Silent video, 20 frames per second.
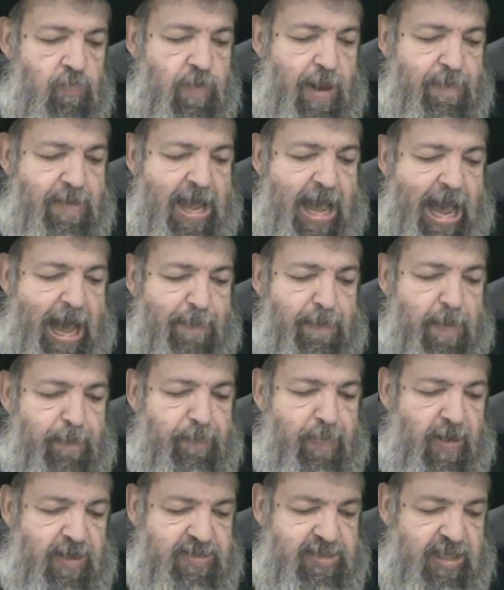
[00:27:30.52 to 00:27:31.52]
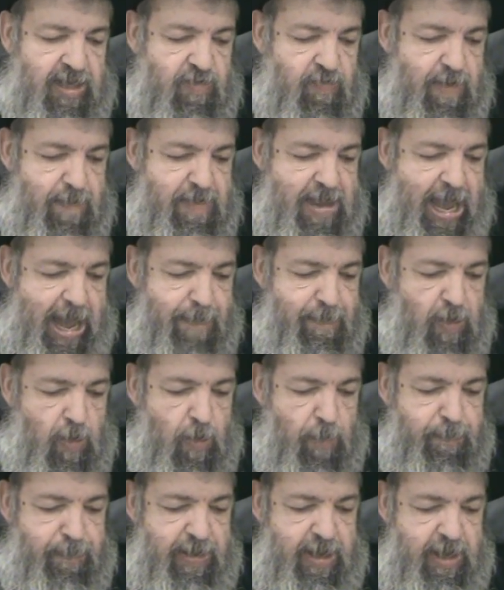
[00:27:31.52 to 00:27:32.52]
Rabbi Abba Pasach, Rabbi Abba
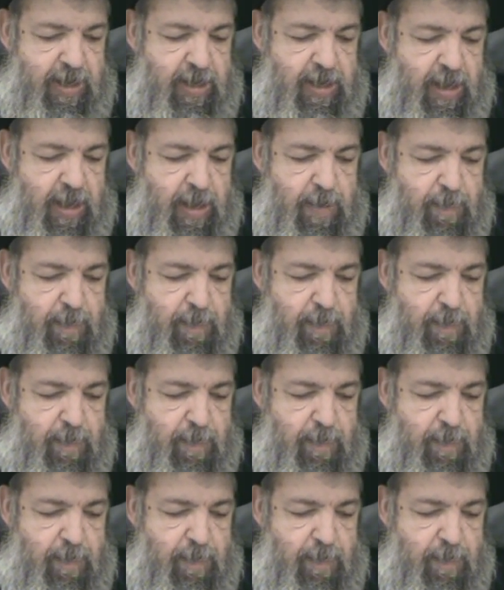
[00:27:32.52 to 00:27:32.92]
opened in,